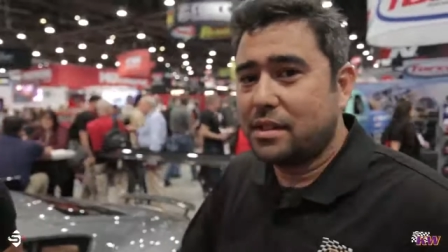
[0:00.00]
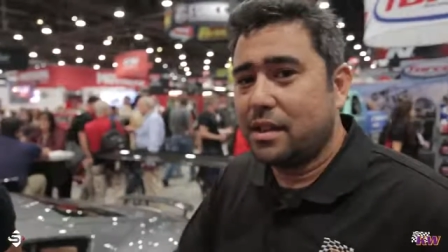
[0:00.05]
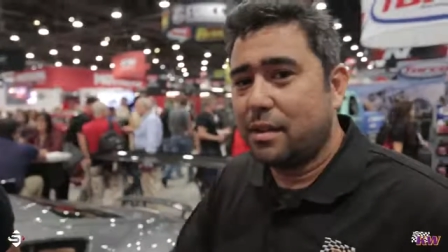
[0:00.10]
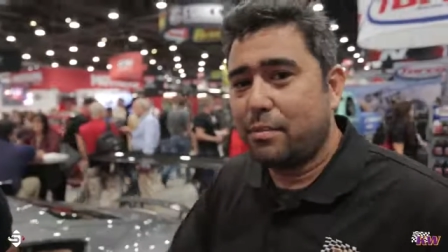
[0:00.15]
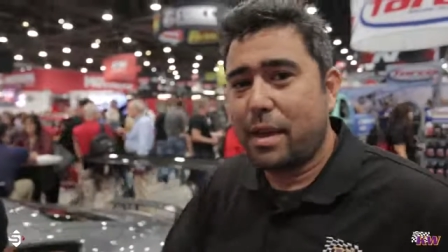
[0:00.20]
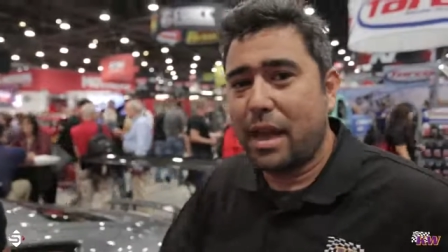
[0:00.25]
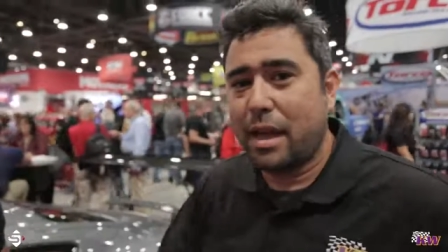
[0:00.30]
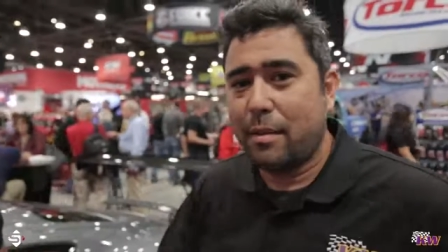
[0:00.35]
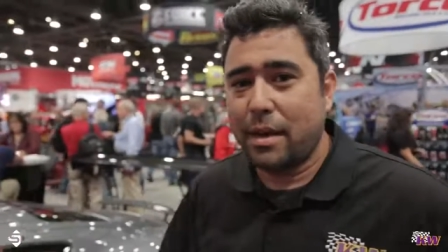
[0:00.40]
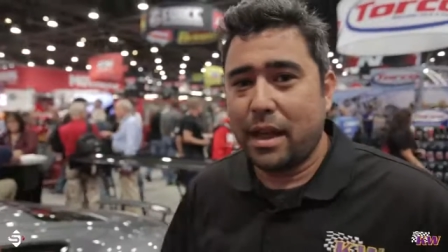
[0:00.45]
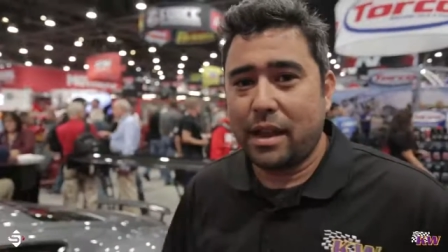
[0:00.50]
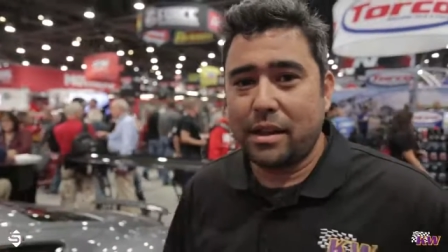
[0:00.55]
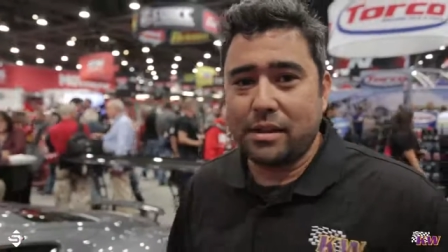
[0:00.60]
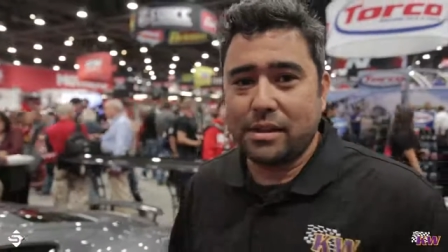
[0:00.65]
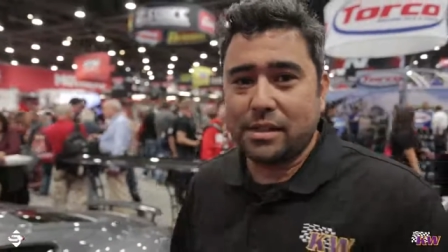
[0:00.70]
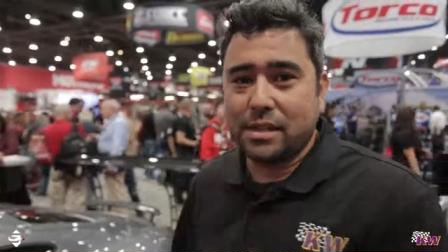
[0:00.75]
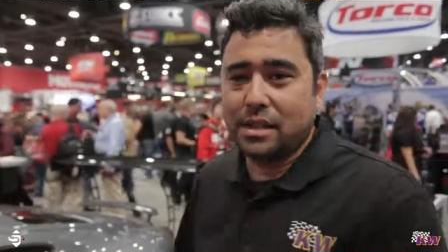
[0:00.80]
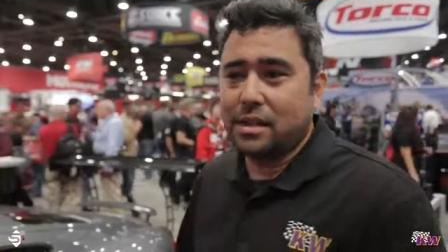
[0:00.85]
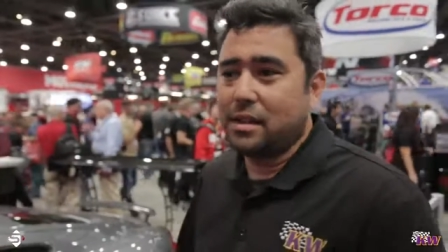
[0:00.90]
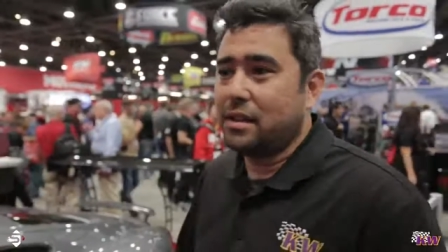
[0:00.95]
the Pam
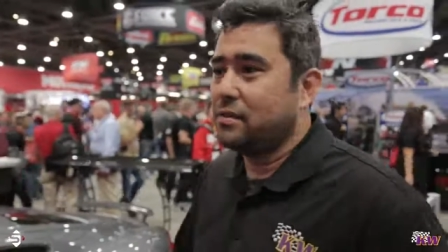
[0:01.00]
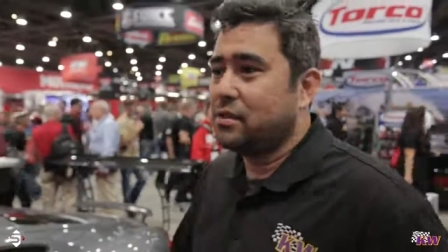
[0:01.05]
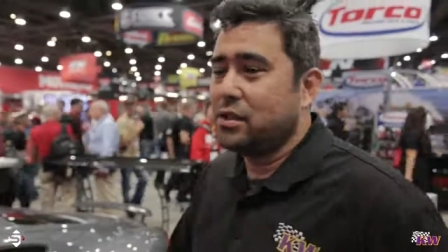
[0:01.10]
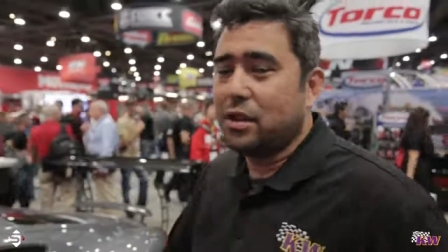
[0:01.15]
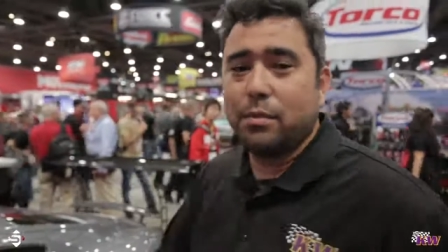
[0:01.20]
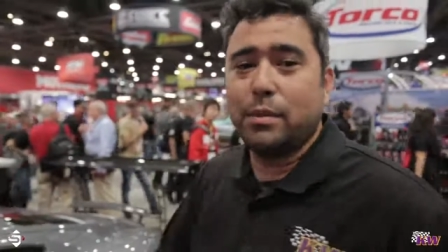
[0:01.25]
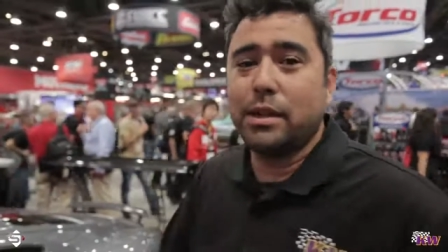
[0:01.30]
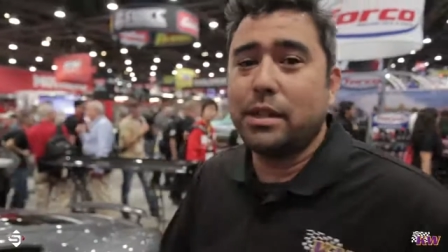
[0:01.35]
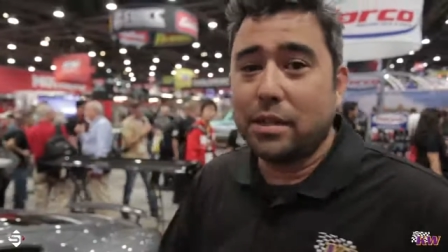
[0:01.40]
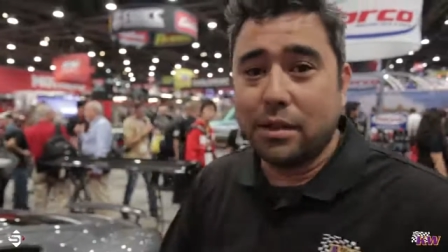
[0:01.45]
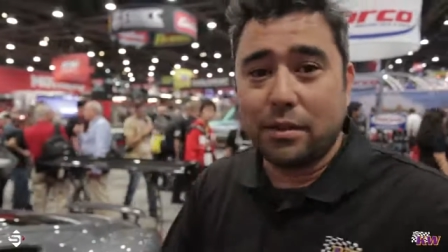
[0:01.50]
Anderson of German